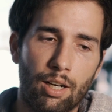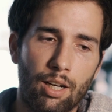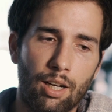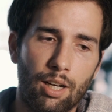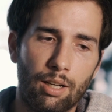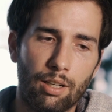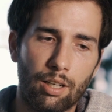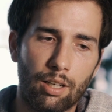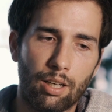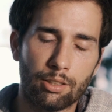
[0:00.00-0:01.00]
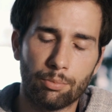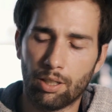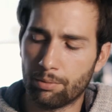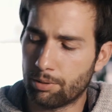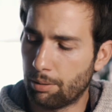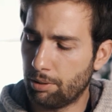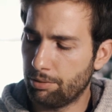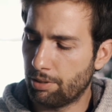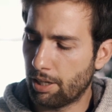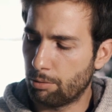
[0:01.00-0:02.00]
At Smartlabs, I
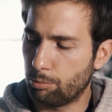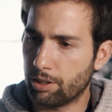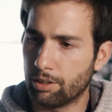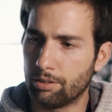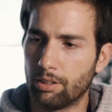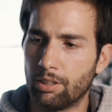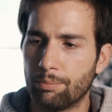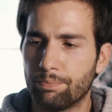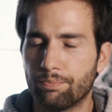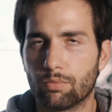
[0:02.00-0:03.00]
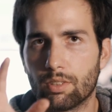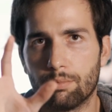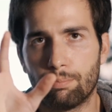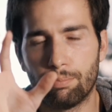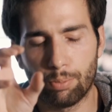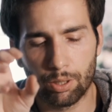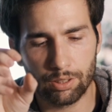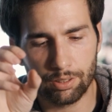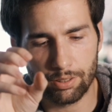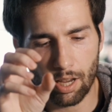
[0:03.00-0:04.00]
believe that we can point
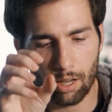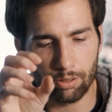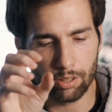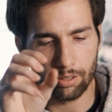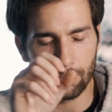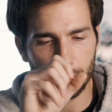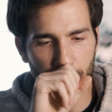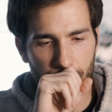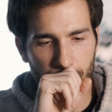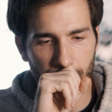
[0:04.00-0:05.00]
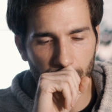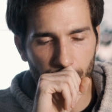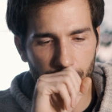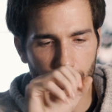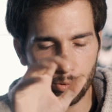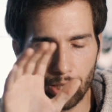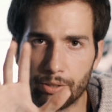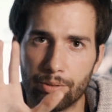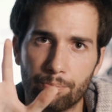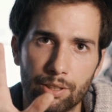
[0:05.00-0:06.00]
this down and single out into
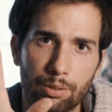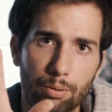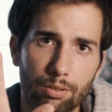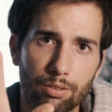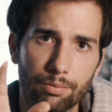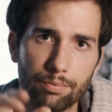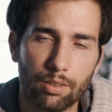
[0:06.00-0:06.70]
8 principles.